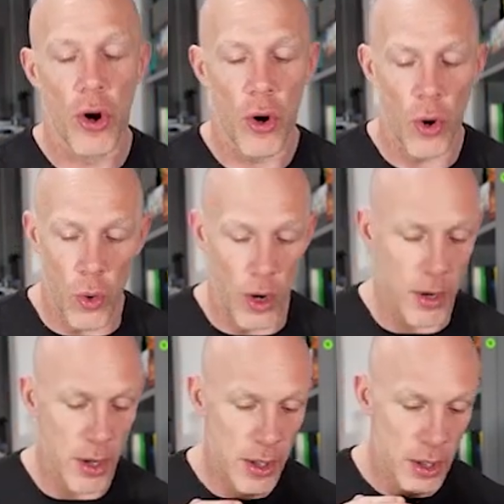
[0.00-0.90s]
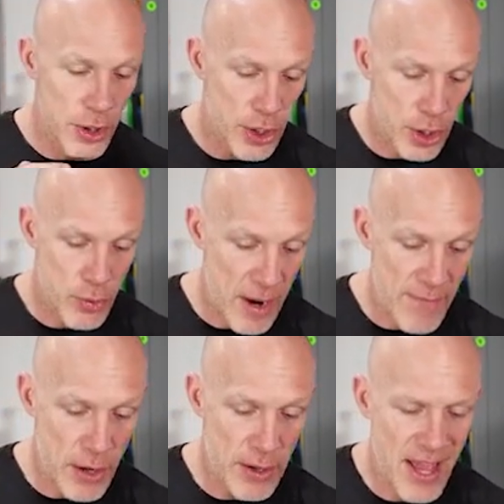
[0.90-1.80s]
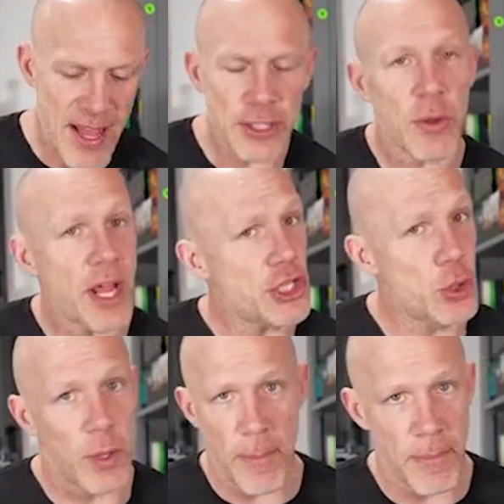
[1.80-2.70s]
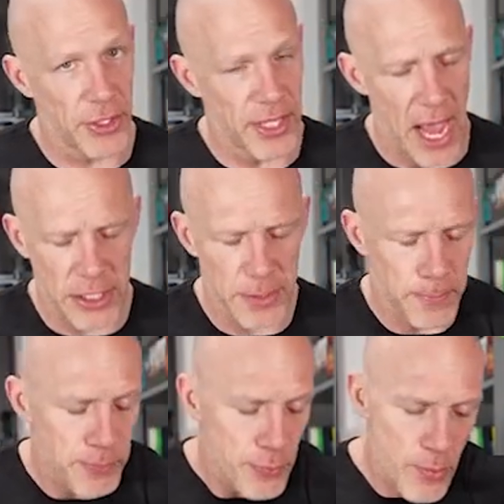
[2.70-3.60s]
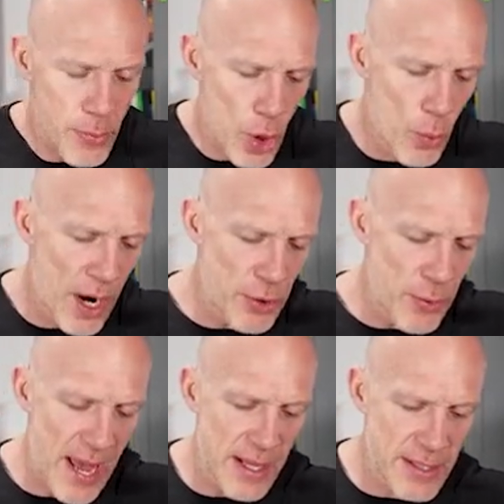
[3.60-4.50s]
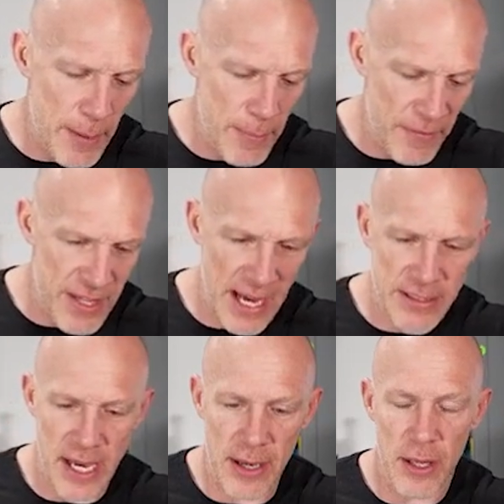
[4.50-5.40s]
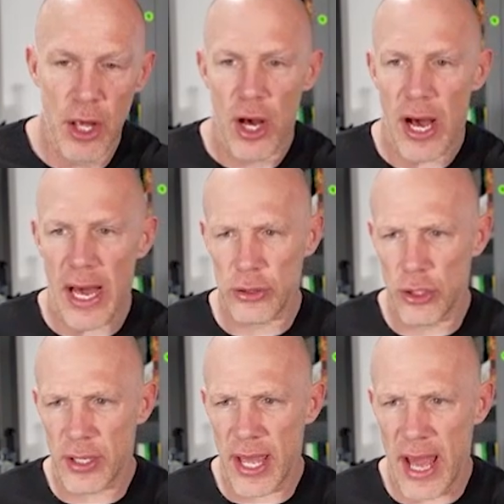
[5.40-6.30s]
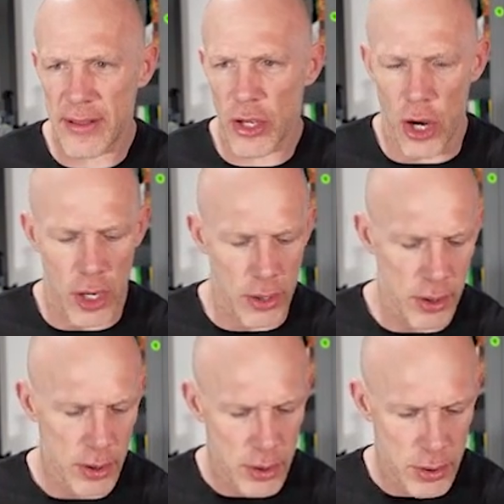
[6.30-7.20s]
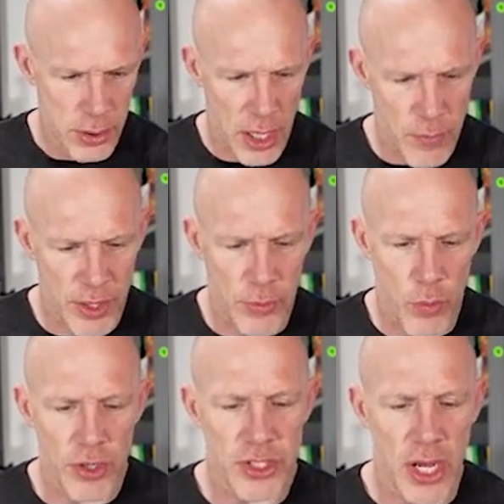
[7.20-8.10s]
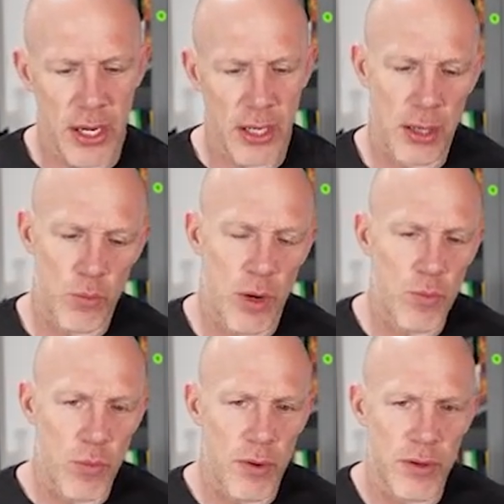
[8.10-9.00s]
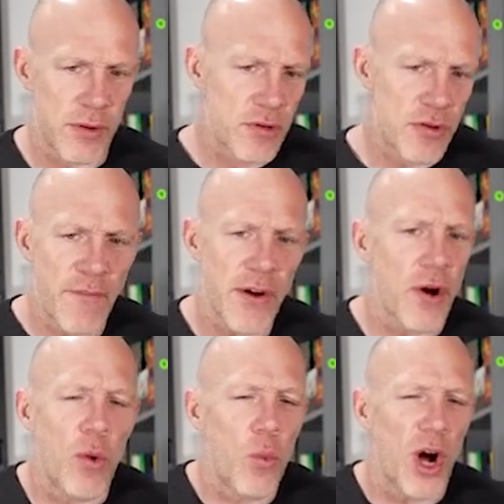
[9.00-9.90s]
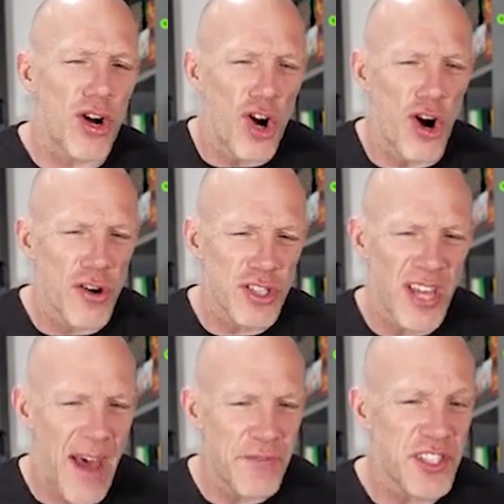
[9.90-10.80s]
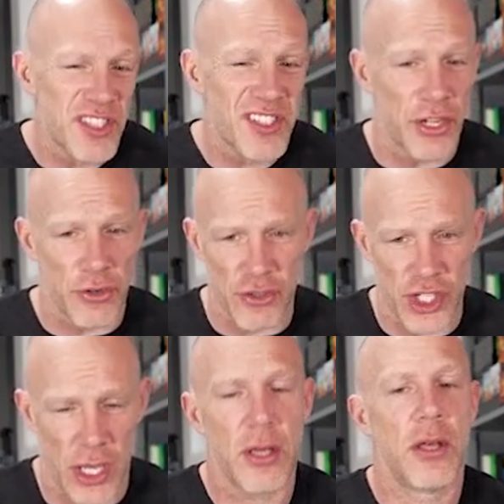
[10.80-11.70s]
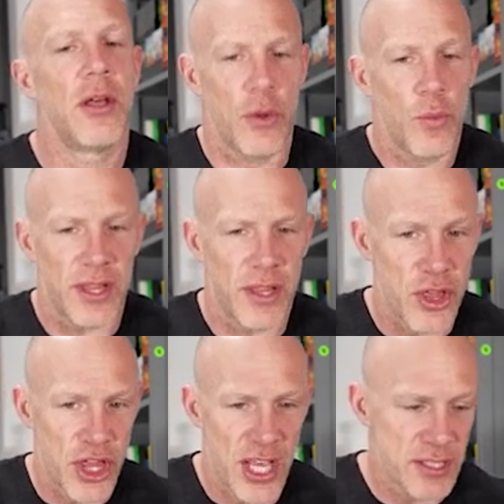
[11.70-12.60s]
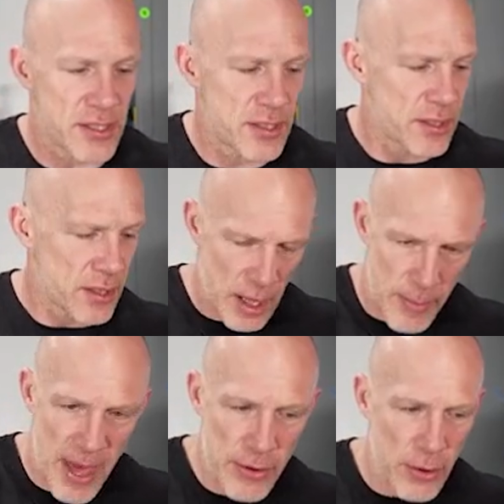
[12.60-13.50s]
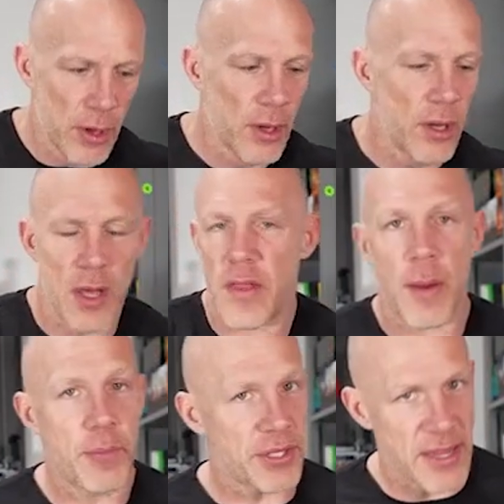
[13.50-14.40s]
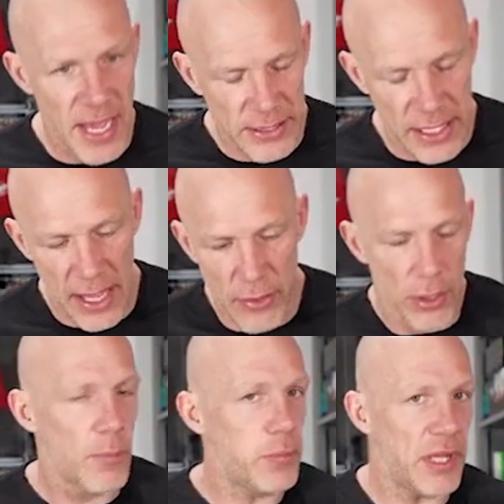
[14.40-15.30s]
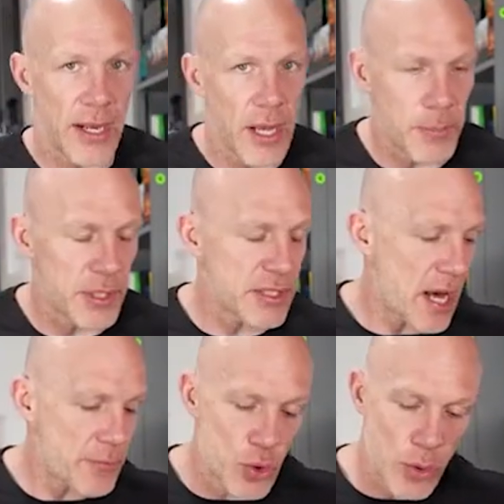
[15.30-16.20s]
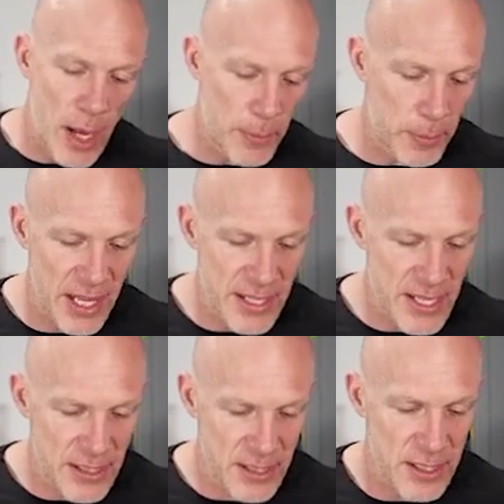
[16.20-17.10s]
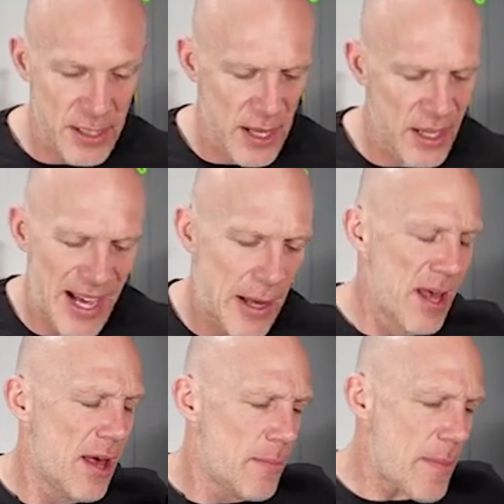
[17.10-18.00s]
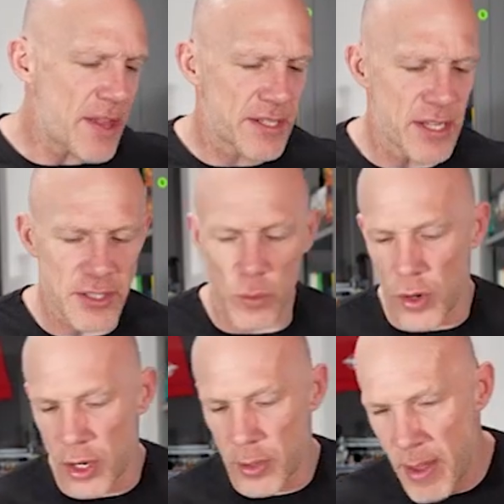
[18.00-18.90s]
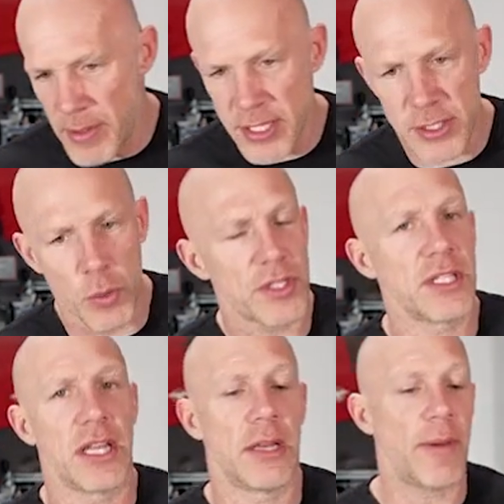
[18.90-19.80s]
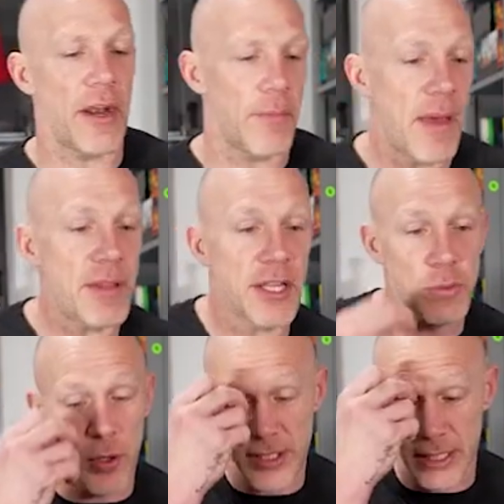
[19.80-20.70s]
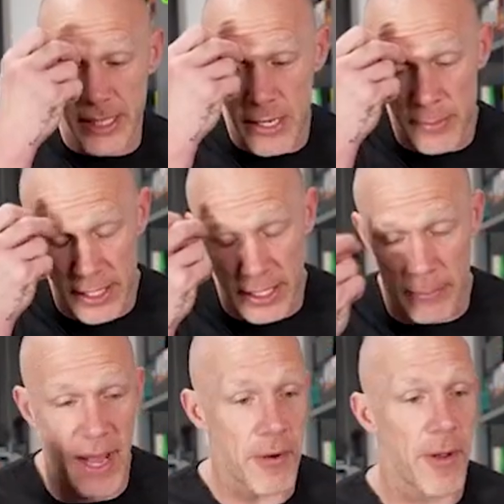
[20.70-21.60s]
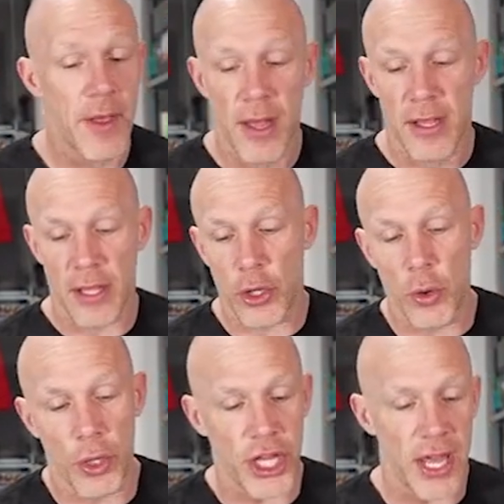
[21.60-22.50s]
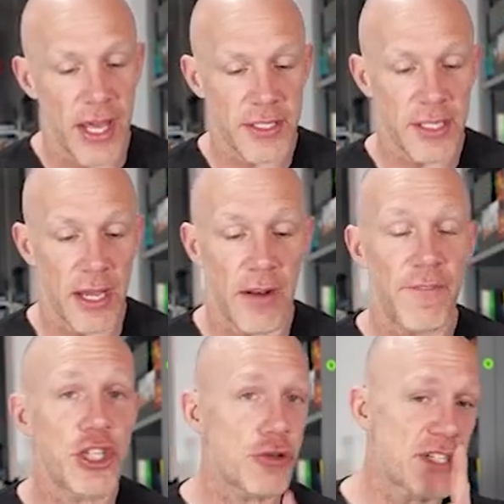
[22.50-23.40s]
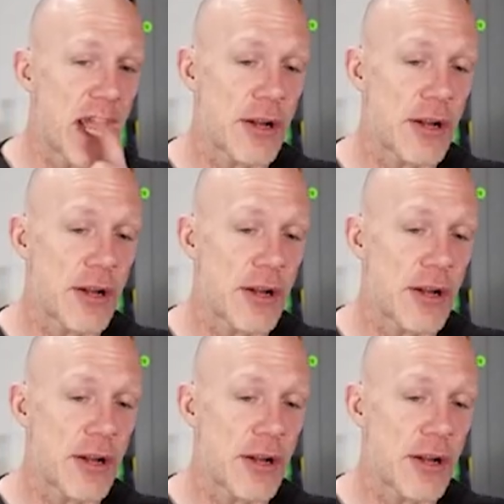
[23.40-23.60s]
or the graveyard. And that's what I do when I build decks. When I do any type of deck tech, I look at the card, I read the words on it, and try to figure out what cards have synergy with this commander. And then I put the deck together, play it a couple of times, do a couple of play tests, and then, maybe this doesn't work. Maybe this works a little better. Maybe this works a little better. Now, the cool thing is I'm going to feature 10